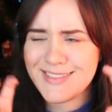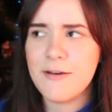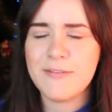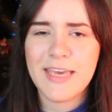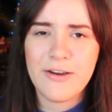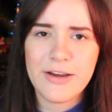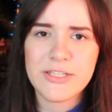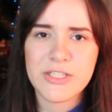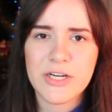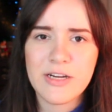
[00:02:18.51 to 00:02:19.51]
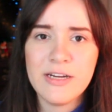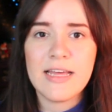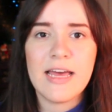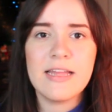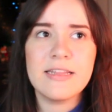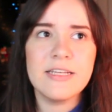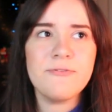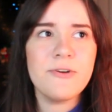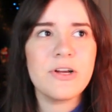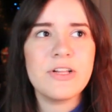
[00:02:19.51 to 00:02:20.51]
of character. That the
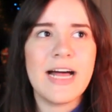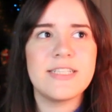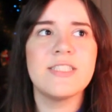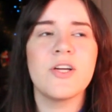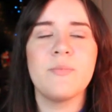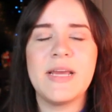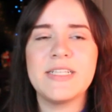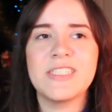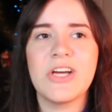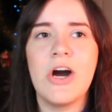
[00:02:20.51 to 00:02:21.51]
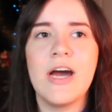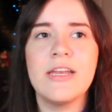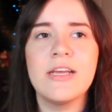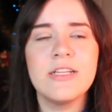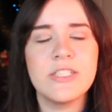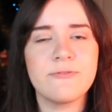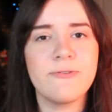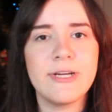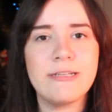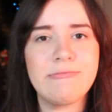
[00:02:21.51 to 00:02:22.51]
different classes are based on
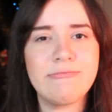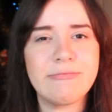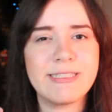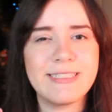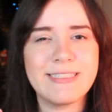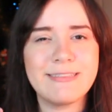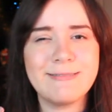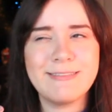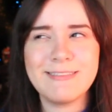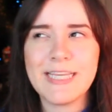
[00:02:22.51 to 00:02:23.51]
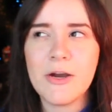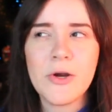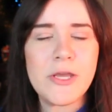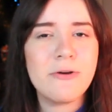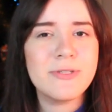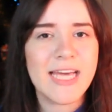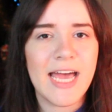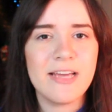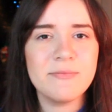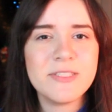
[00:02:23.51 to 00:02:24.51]
different
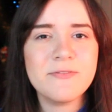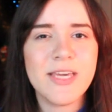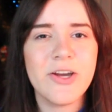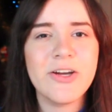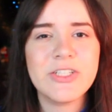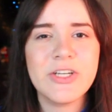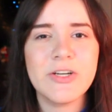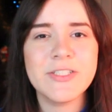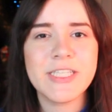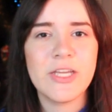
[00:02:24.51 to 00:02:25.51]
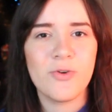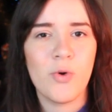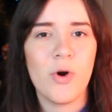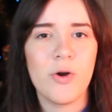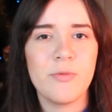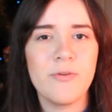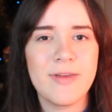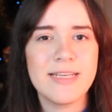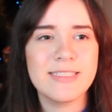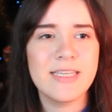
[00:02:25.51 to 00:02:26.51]
stereotypes of characters in horror
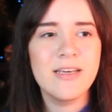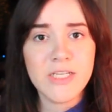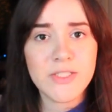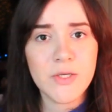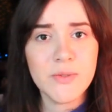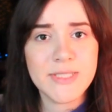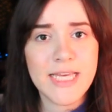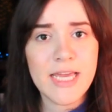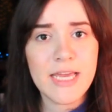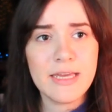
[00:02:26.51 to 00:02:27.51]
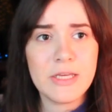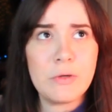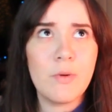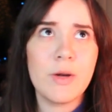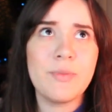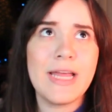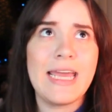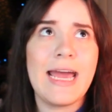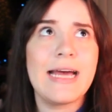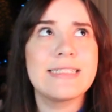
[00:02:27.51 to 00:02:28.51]
movies. So say you want to
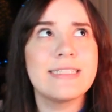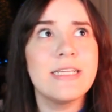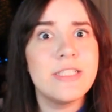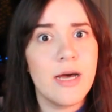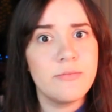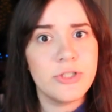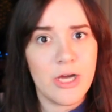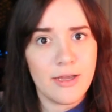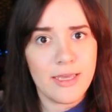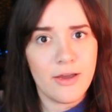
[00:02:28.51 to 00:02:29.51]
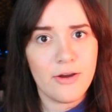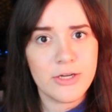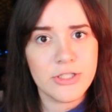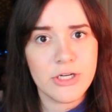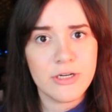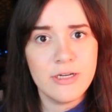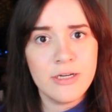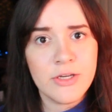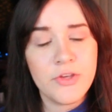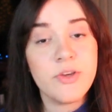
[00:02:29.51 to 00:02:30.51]
play as the dumb jock character.
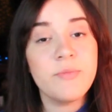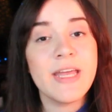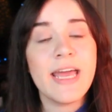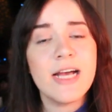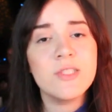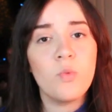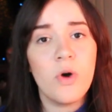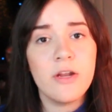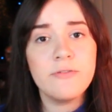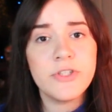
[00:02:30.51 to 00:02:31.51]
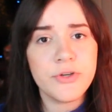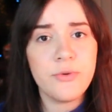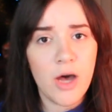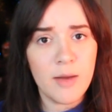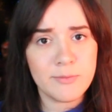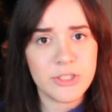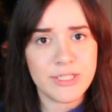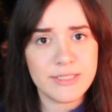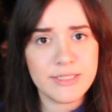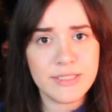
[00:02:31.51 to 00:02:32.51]
You can play as one of 2
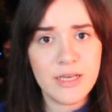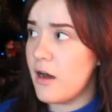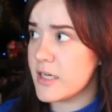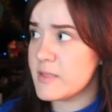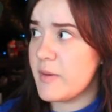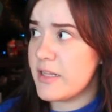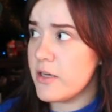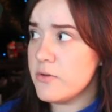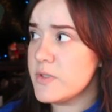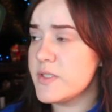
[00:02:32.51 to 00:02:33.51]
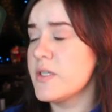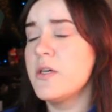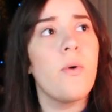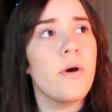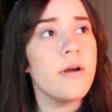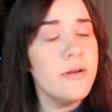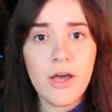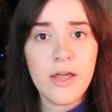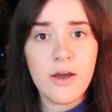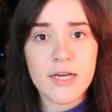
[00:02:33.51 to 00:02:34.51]
options, Ox Bellows or
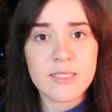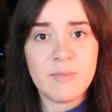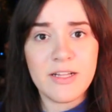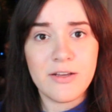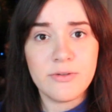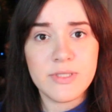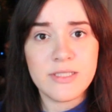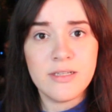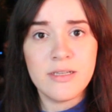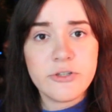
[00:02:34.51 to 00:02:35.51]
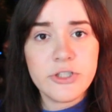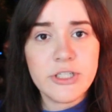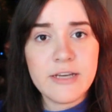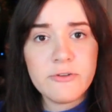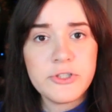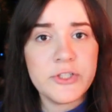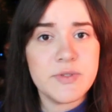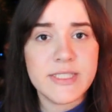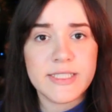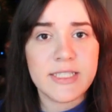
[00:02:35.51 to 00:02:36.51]
not Ox Bellows. You should never
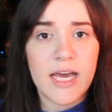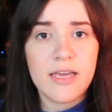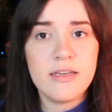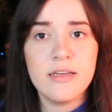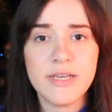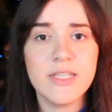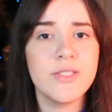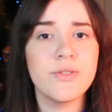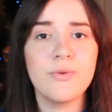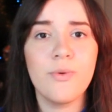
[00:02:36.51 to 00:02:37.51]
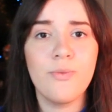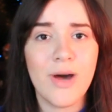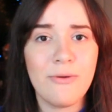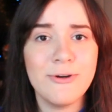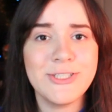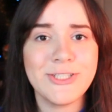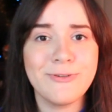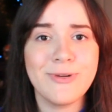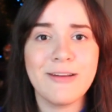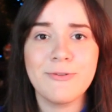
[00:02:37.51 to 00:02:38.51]
choose this guy because why would you
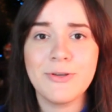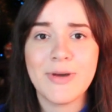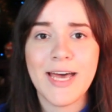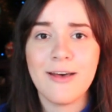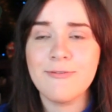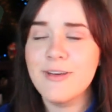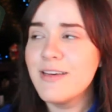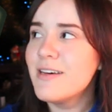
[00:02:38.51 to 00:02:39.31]
whenever you have